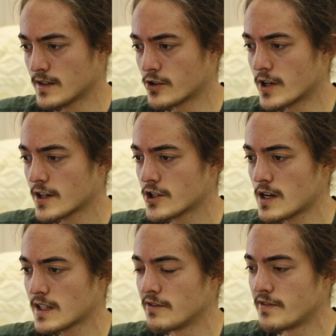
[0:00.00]
cracked
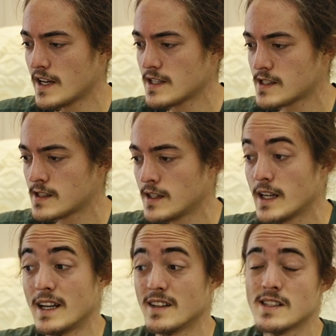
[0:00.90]
junky face
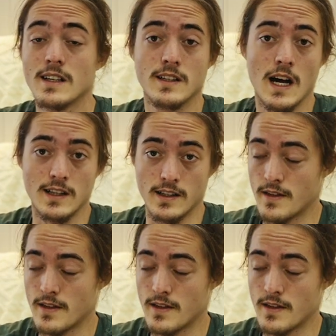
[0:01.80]
and it's in color.